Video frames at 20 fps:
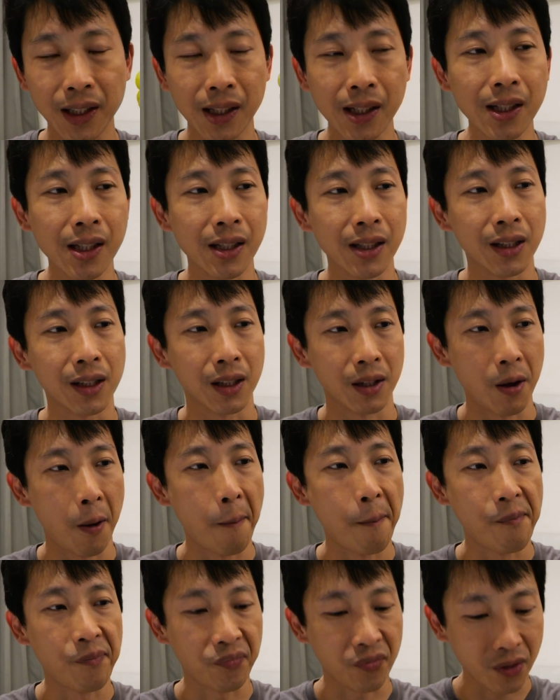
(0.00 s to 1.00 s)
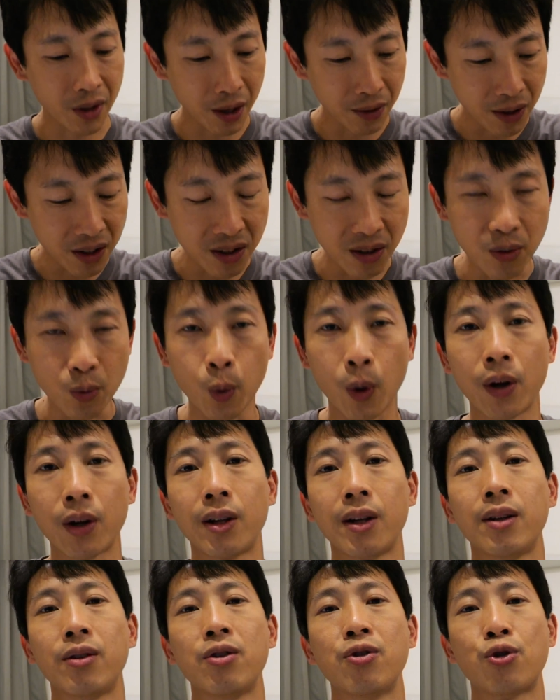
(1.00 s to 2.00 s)
This is worth
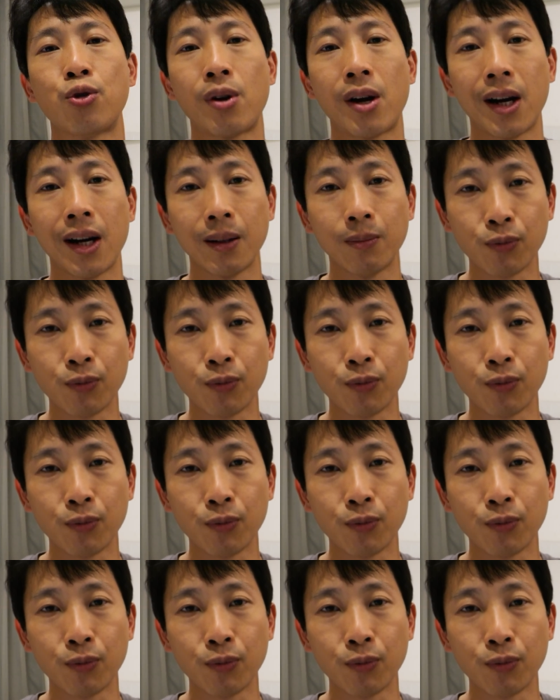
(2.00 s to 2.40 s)
it to try.